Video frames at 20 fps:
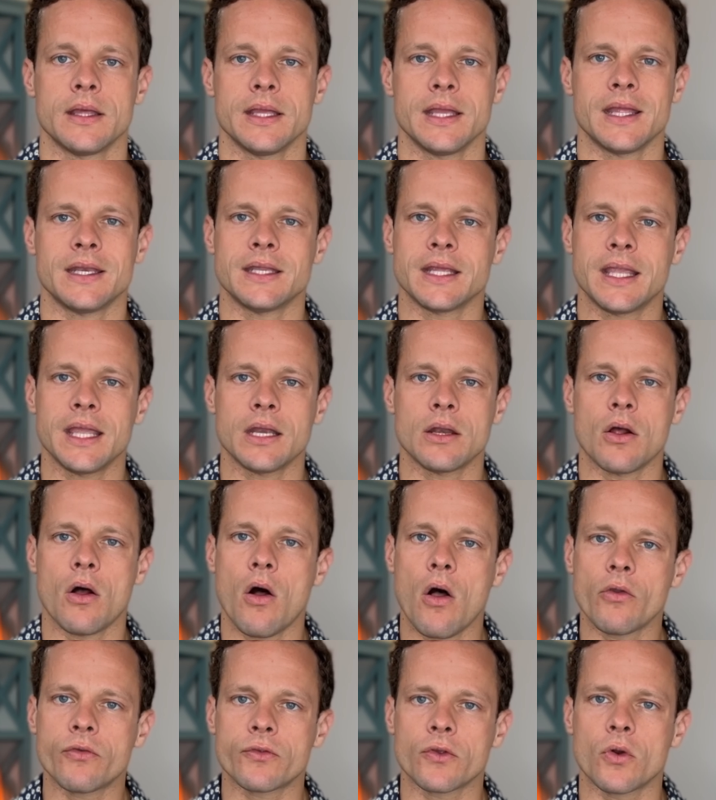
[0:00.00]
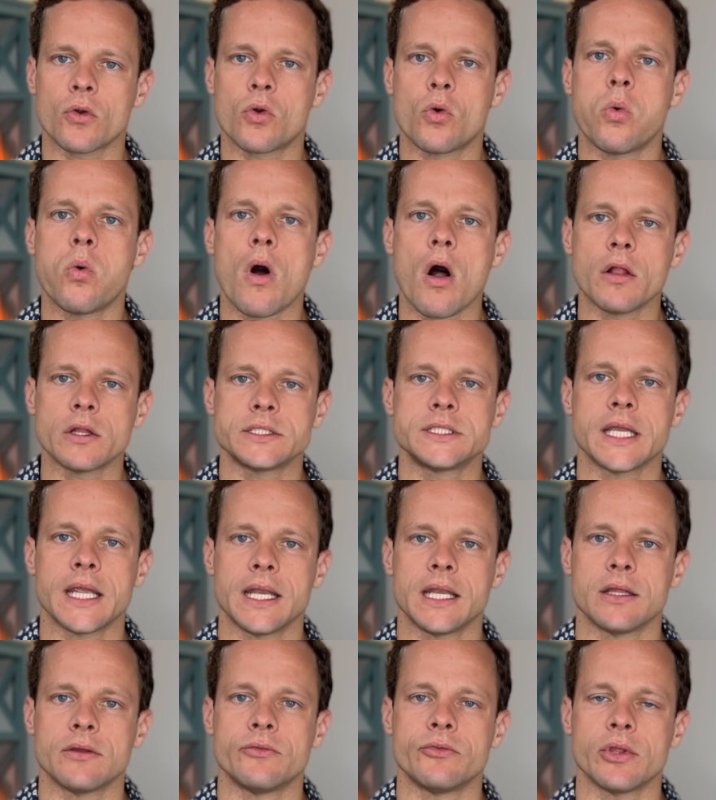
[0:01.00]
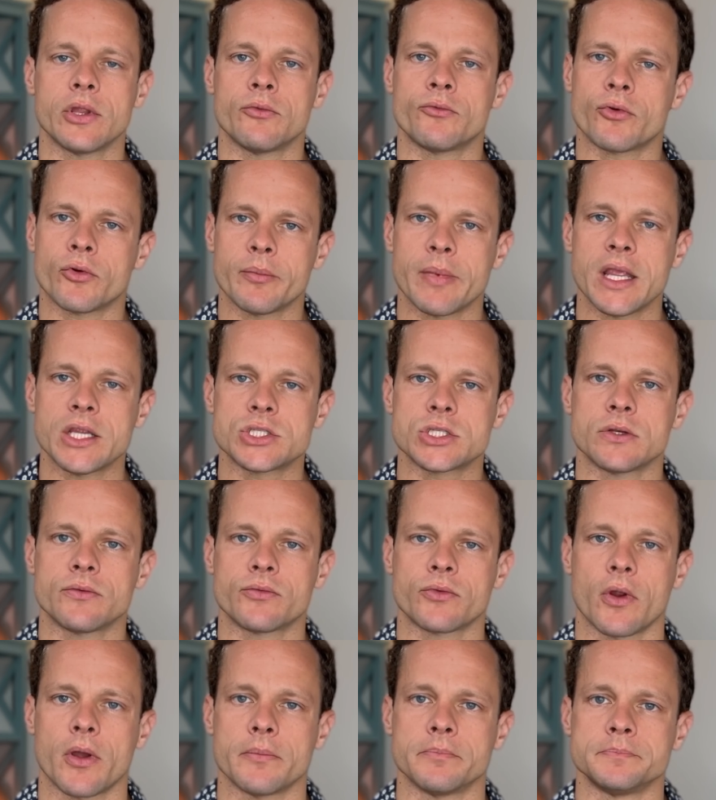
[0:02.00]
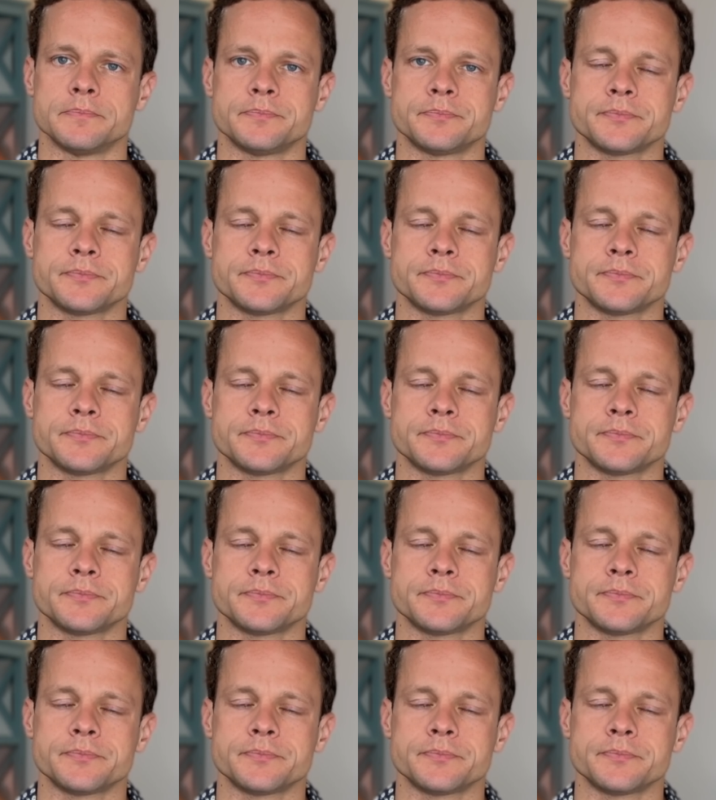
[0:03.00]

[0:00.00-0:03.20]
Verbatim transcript: and to get also qualitative information from.